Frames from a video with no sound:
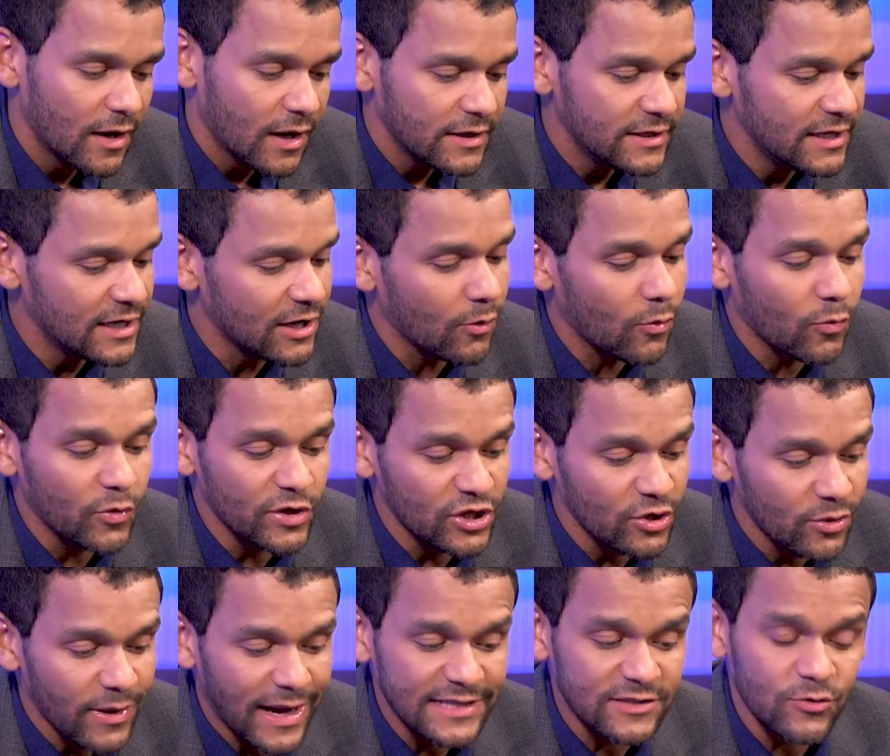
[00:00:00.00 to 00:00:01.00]
You know, when
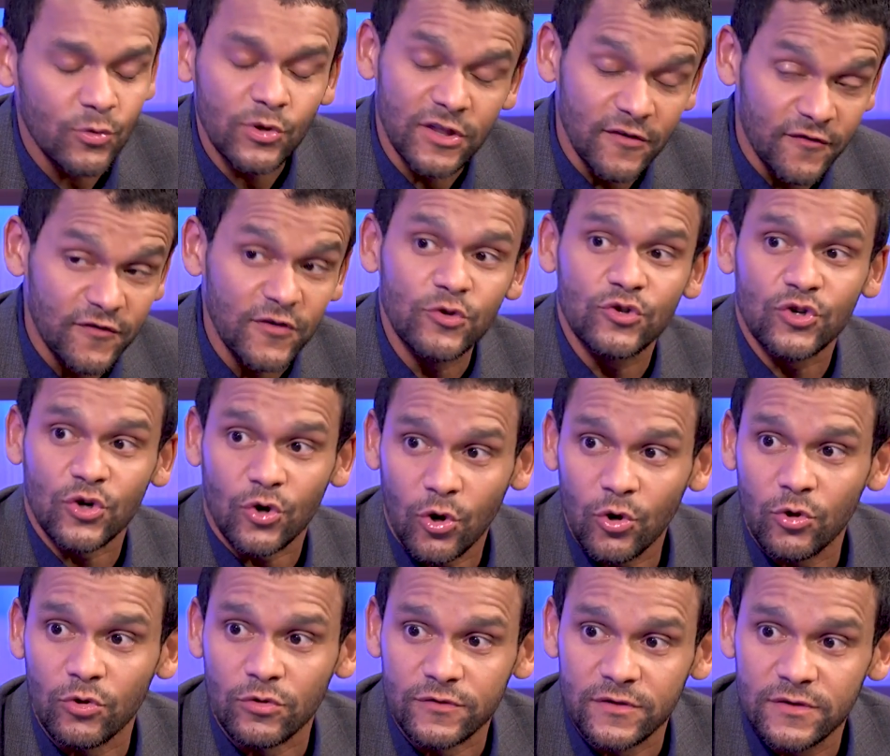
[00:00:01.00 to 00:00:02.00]
you ask what the future
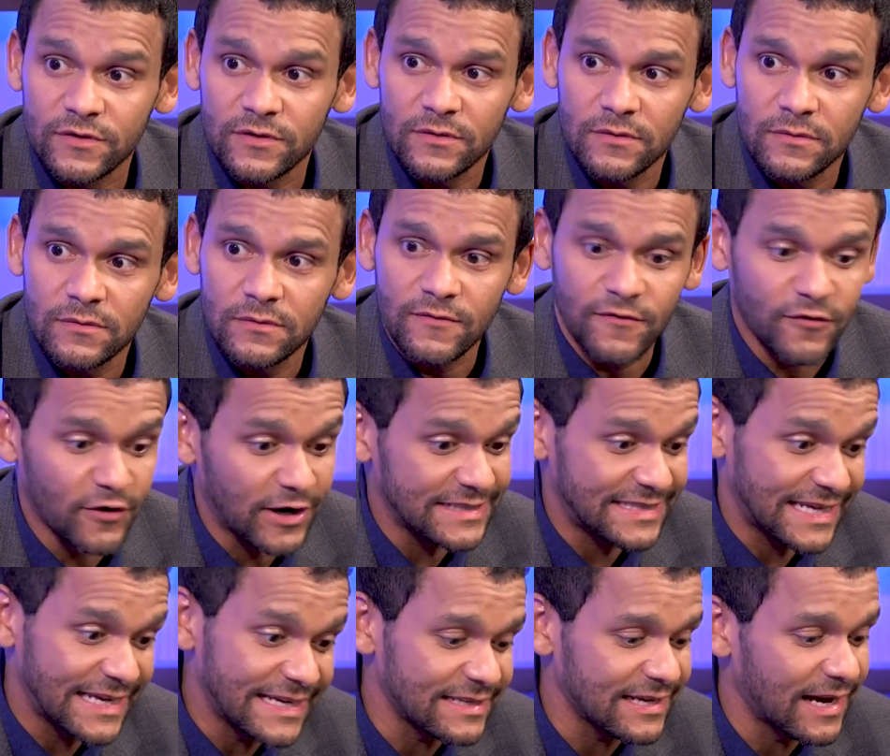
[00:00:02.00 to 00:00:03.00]
holds for
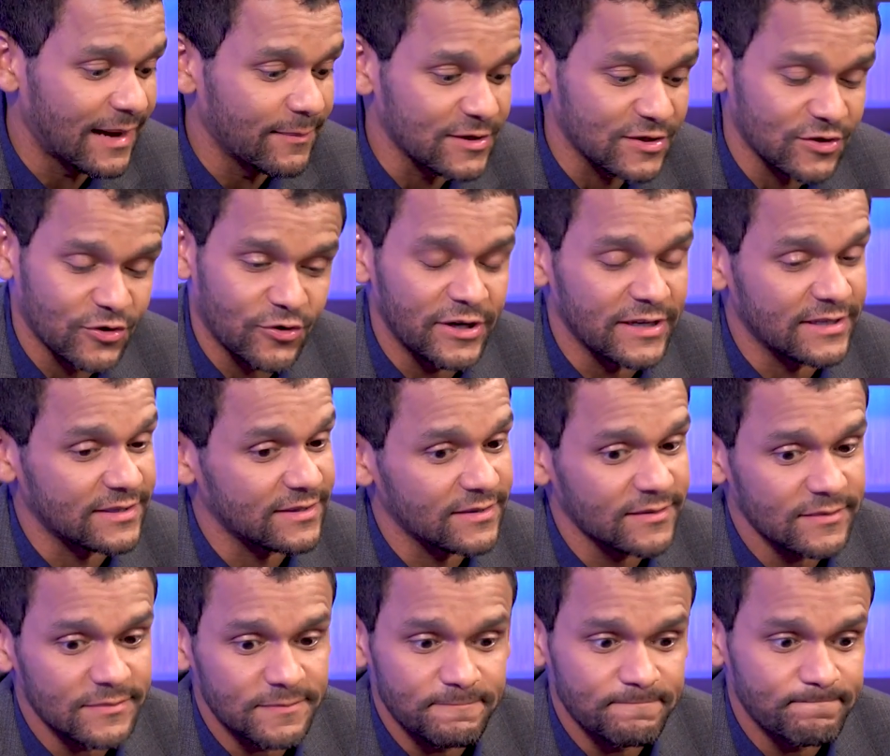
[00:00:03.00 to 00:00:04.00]
Isaiah Thomas,
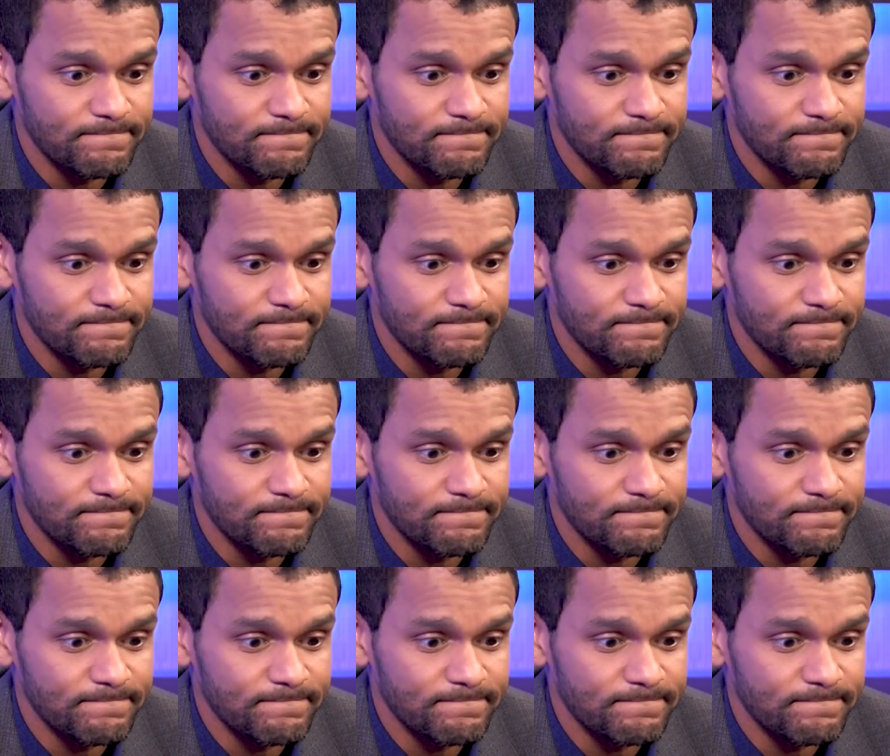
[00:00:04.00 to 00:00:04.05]
Chris,